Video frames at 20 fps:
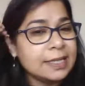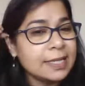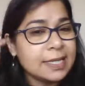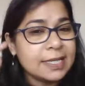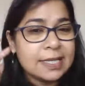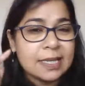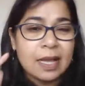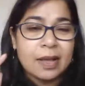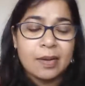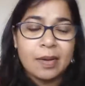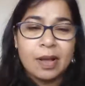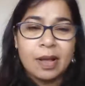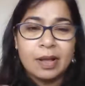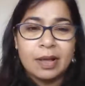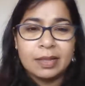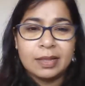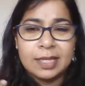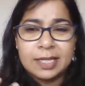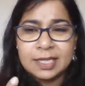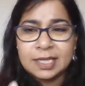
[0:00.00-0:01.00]
is
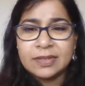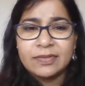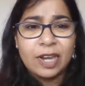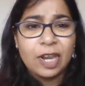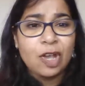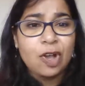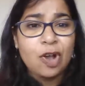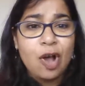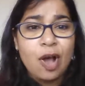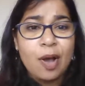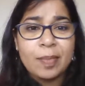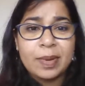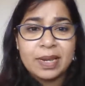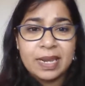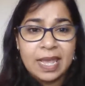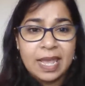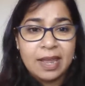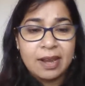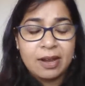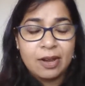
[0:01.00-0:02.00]
a very
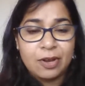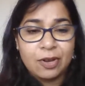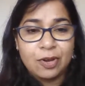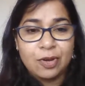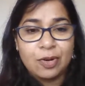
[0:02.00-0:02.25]
common error,